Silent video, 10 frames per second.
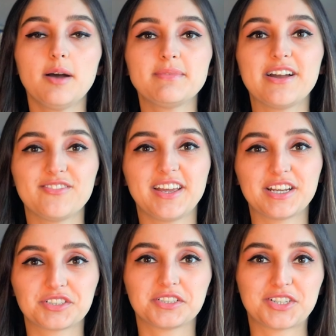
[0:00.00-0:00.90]
Top 9
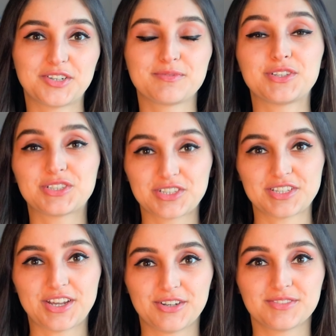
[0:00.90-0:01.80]
financial terms you should
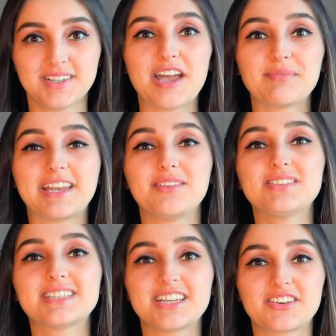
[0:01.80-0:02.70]
know. Hi, my name
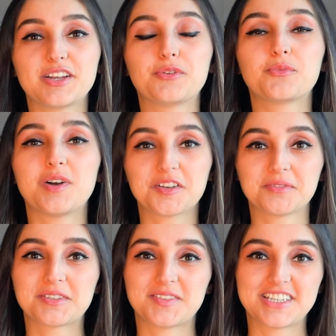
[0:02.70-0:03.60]
is Nira and
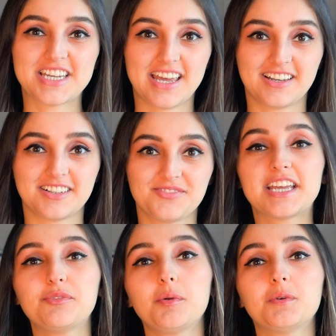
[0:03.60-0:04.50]
welcome to my channel.
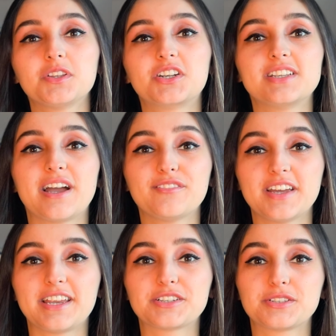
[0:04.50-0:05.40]
Today we will learn 9
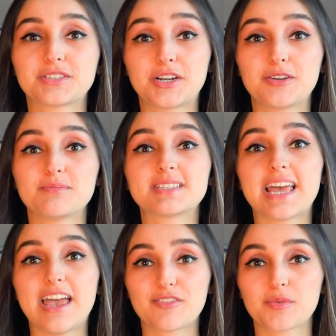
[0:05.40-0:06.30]
financial terms
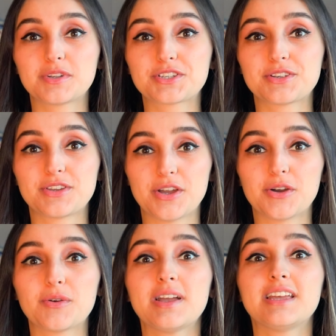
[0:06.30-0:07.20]
everyone should
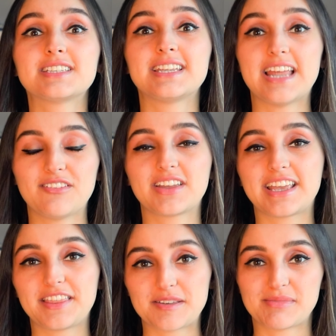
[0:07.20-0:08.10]
know to
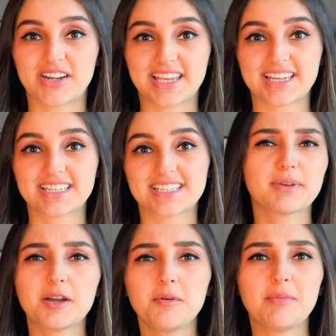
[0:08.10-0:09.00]
navigate the market. To
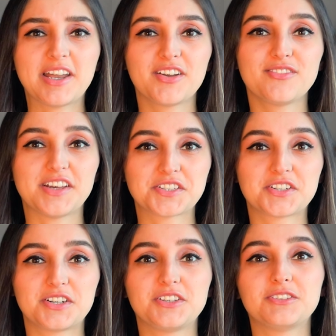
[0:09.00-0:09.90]
become a better
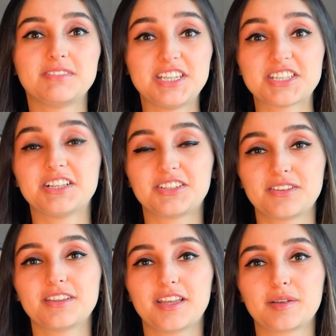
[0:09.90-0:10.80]
investor, you need to
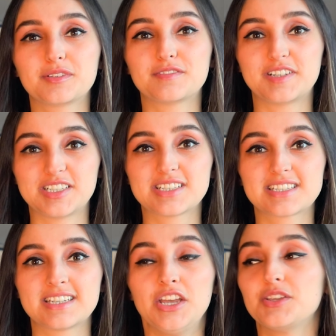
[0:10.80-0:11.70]
learn the language first.